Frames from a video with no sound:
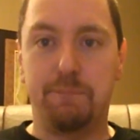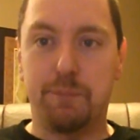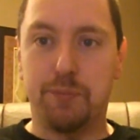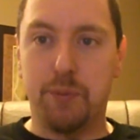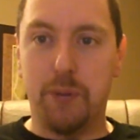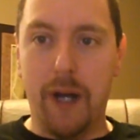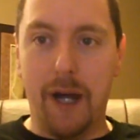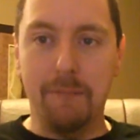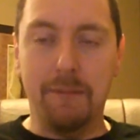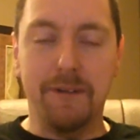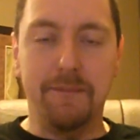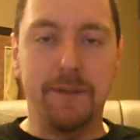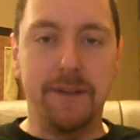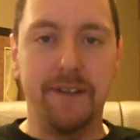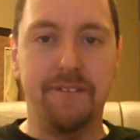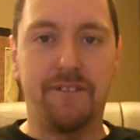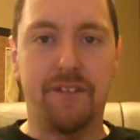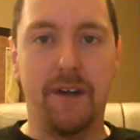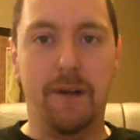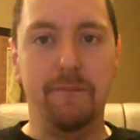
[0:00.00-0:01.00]

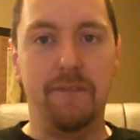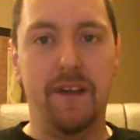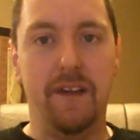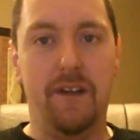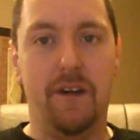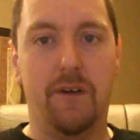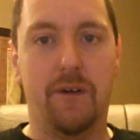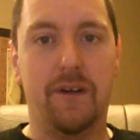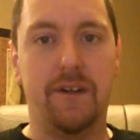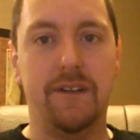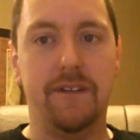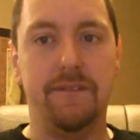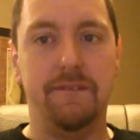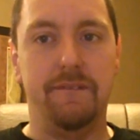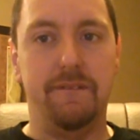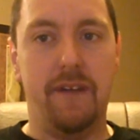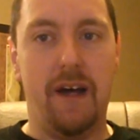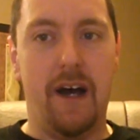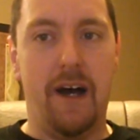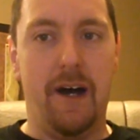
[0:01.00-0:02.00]
probably from the lower
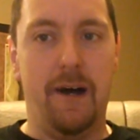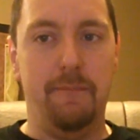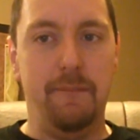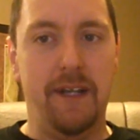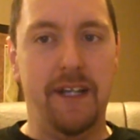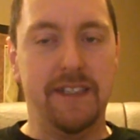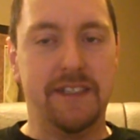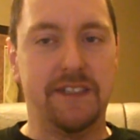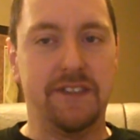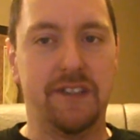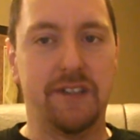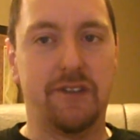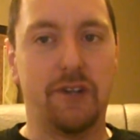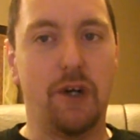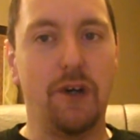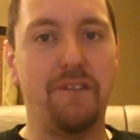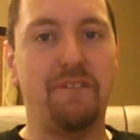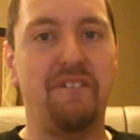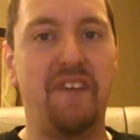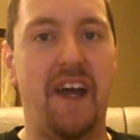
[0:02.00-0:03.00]
insulin
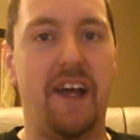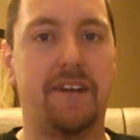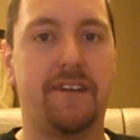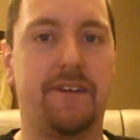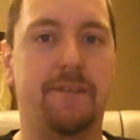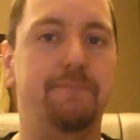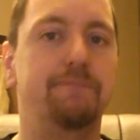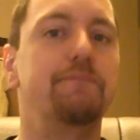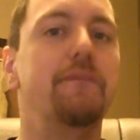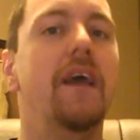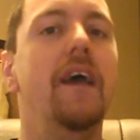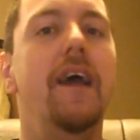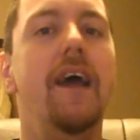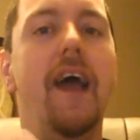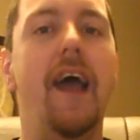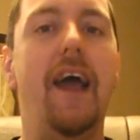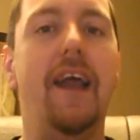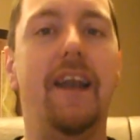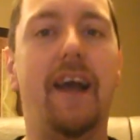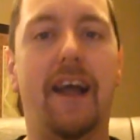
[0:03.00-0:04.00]
growth factor.
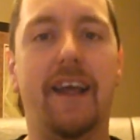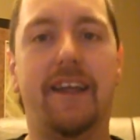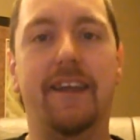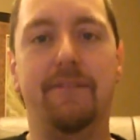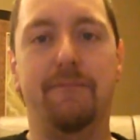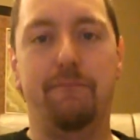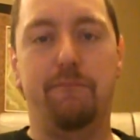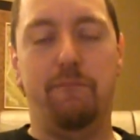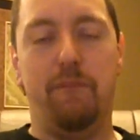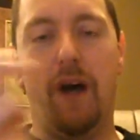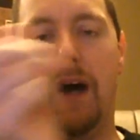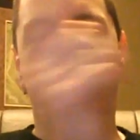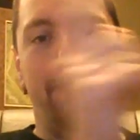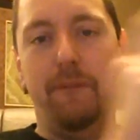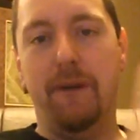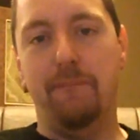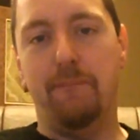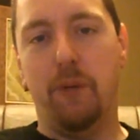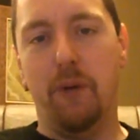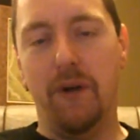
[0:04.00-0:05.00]
And I'll
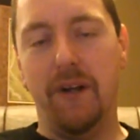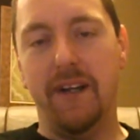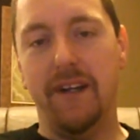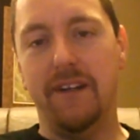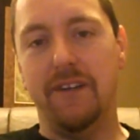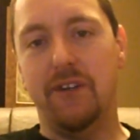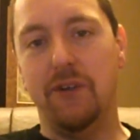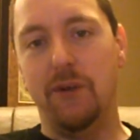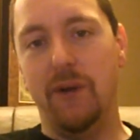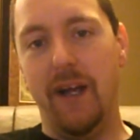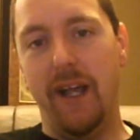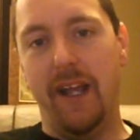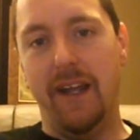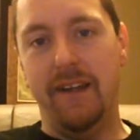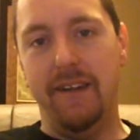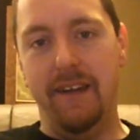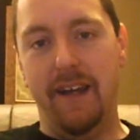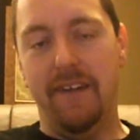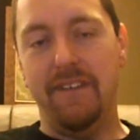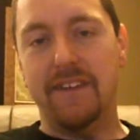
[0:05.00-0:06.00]
be pointing to
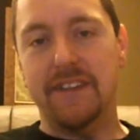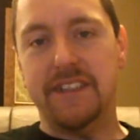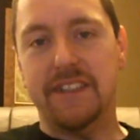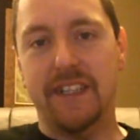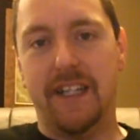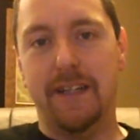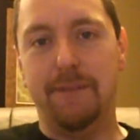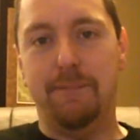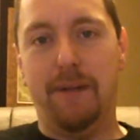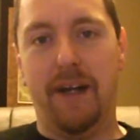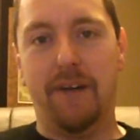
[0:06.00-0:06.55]
another study